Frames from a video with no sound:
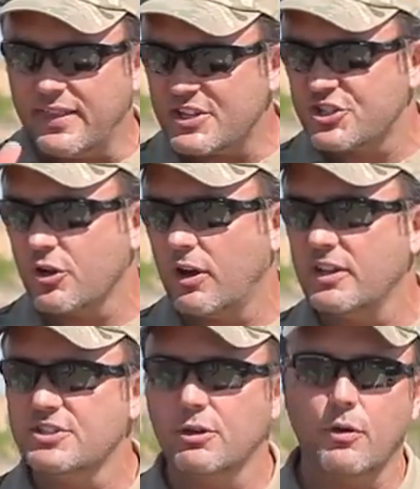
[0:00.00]
that's
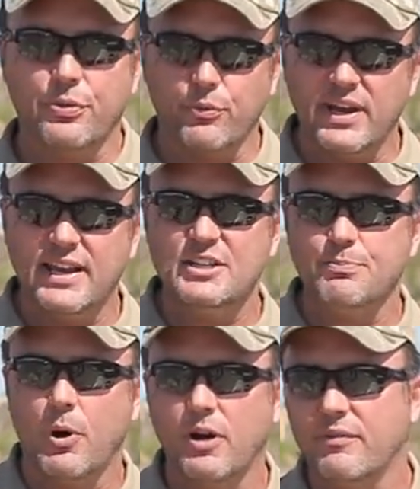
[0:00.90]
Charlie 03, he's
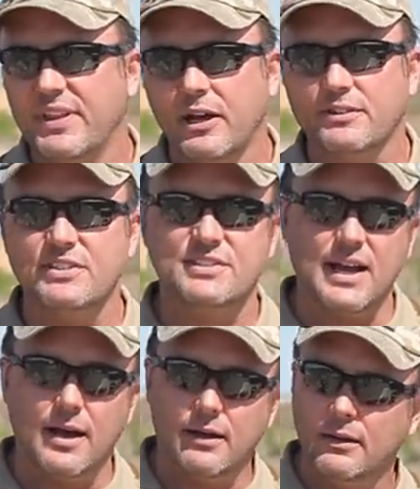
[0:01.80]
part of Delta
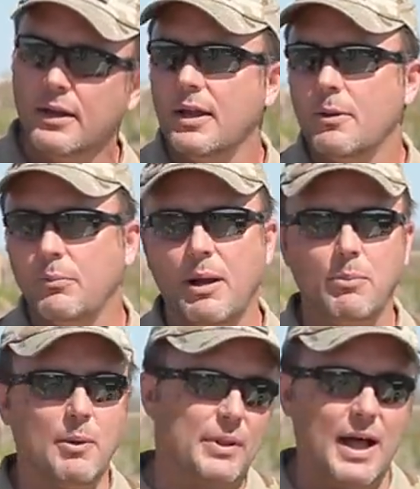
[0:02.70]
Cell, blah,
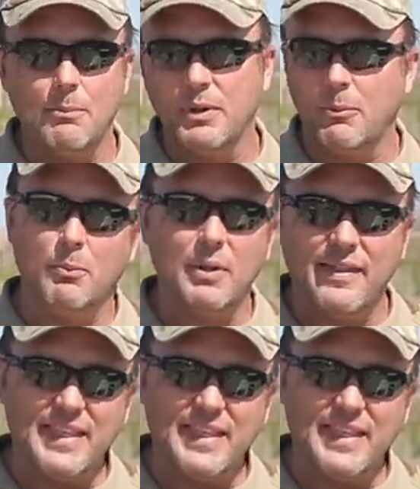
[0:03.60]
blah, blah, blah, blah, blah.